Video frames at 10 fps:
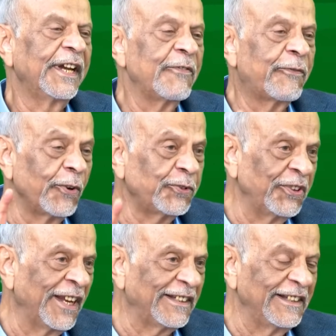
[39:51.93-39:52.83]
And
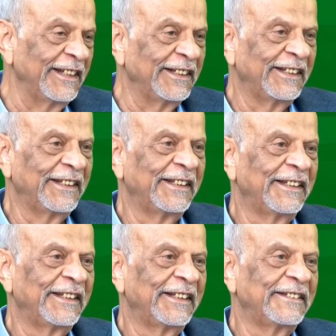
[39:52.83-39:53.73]
fortunately,
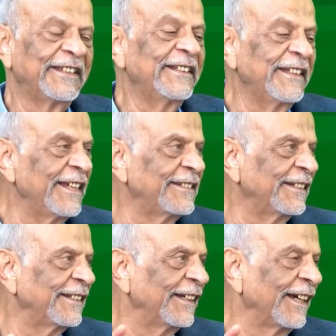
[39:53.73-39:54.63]
that
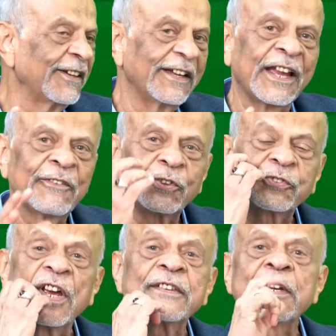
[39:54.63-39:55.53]
night, I was
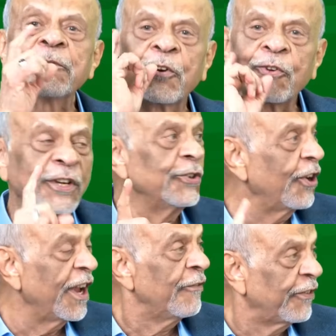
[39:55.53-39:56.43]
trying them on radio
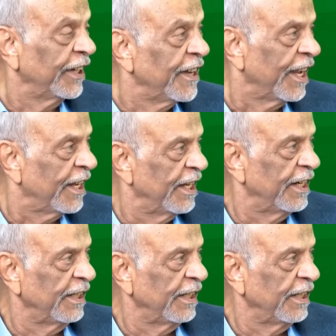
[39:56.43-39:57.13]
every day.